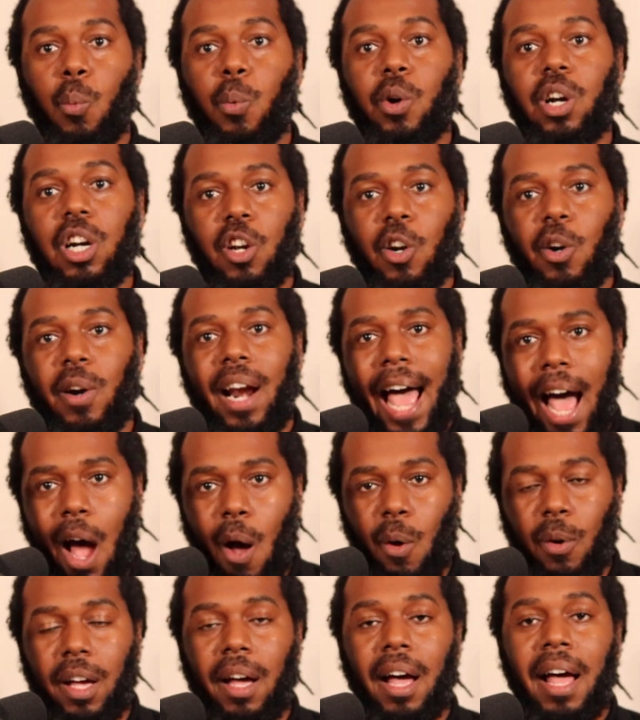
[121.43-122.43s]
We're going to learn
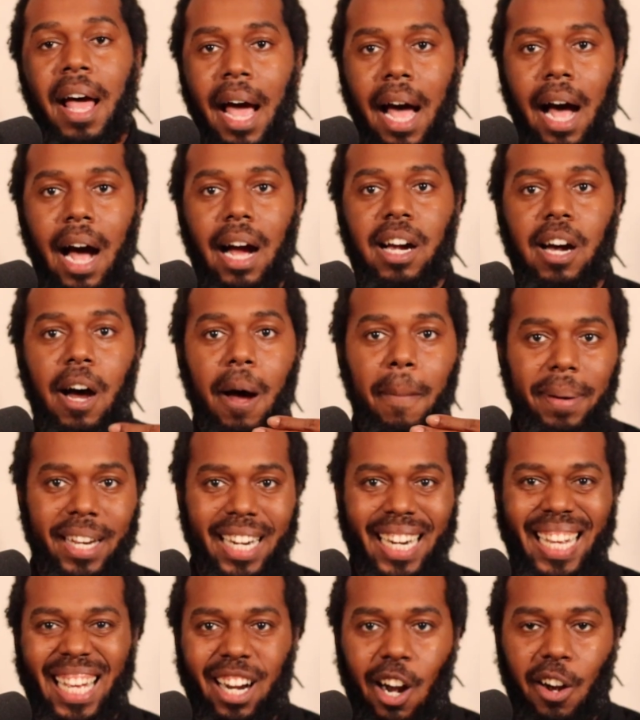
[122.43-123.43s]
how to
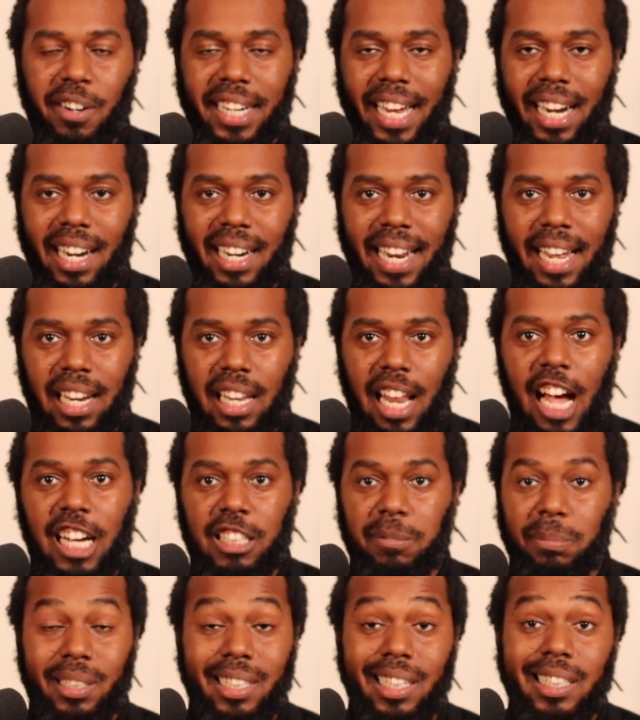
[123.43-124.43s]
accompany it in our day-to-day
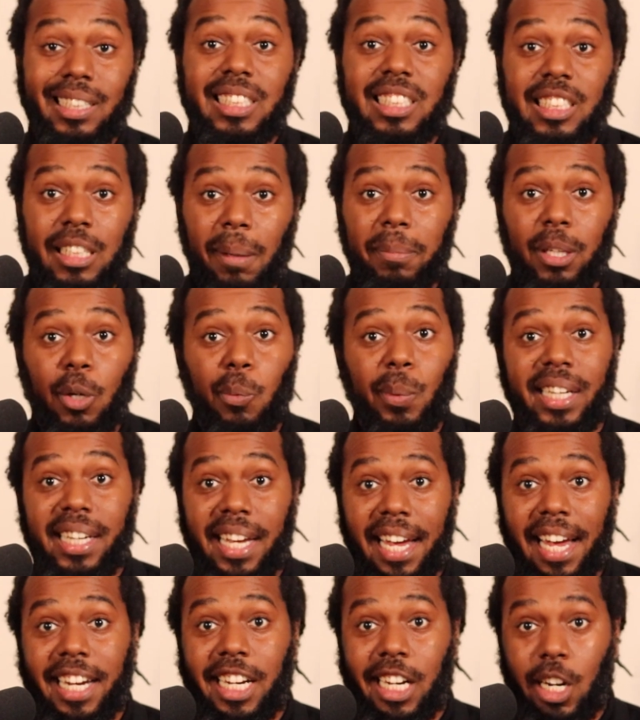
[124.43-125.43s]
lives, because it's something we
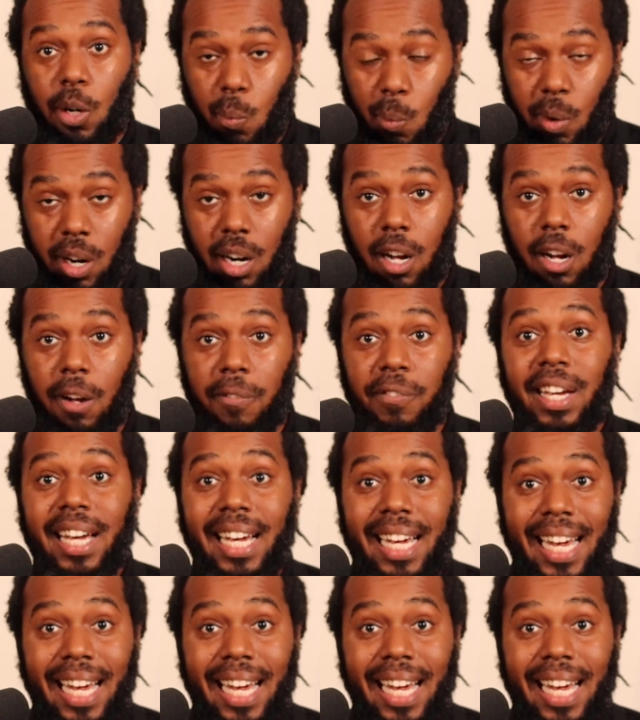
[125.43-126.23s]
can't get rid of.